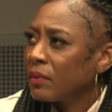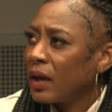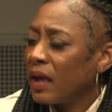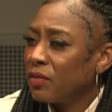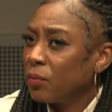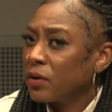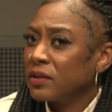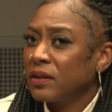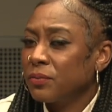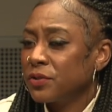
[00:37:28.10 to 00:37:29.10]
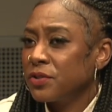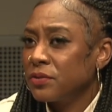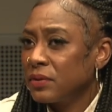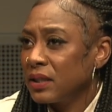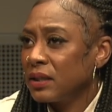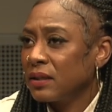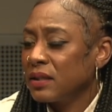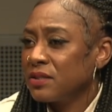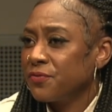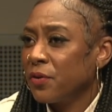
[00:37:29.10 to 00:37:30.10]
And the work that we're doing
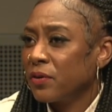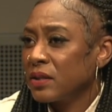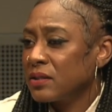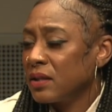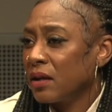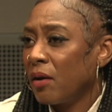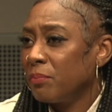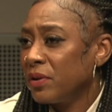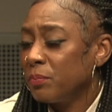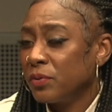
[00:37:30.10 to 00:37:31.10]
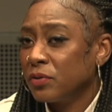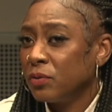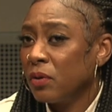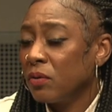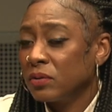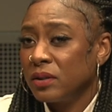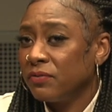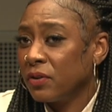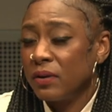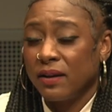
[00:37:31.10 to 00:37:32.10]
is focusing on people who only
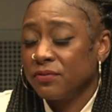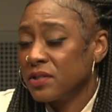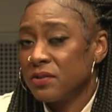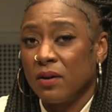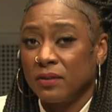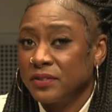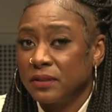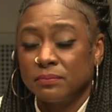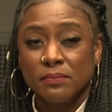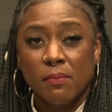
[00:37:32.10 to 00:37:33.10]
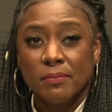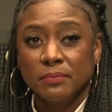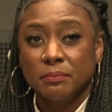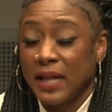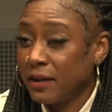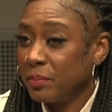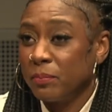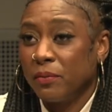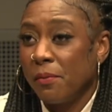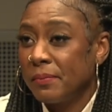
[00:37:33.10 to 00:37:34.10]
vote every so often, Black
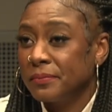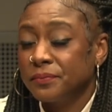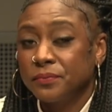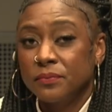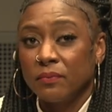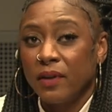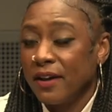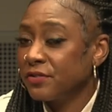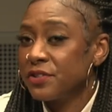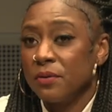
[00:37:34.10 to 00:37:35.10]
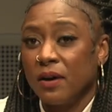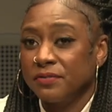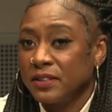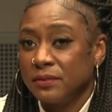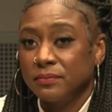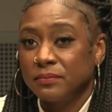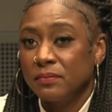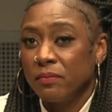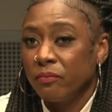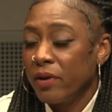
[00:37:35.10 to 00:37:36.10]
people, every so often.
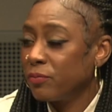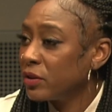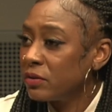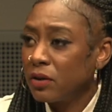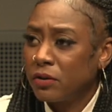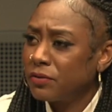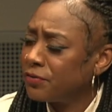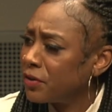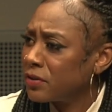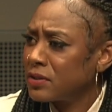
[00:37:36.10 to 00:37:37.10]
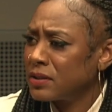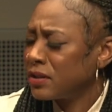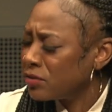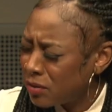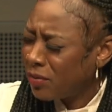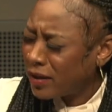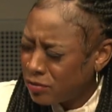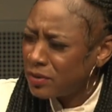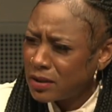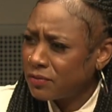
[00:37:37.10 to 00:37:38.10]
Wow. And we don't go to folks and say, you know why you
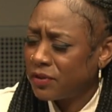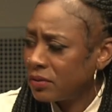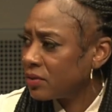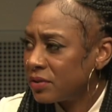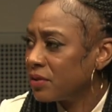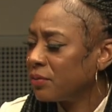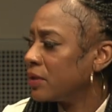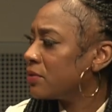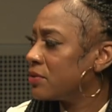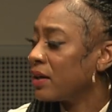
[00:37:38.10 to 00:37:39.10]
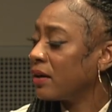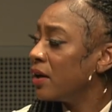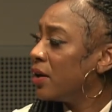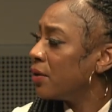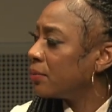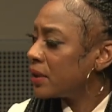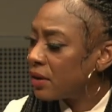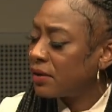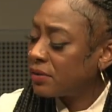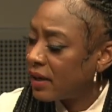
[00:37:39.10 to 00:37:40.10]
need to vote? No, we don't do that. We
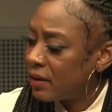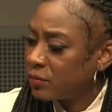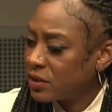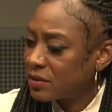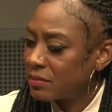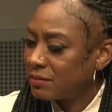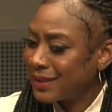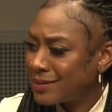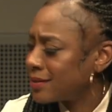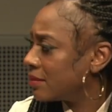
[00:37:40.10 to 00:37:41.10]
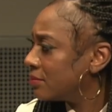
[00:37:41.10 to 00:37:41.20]
go and we just listen.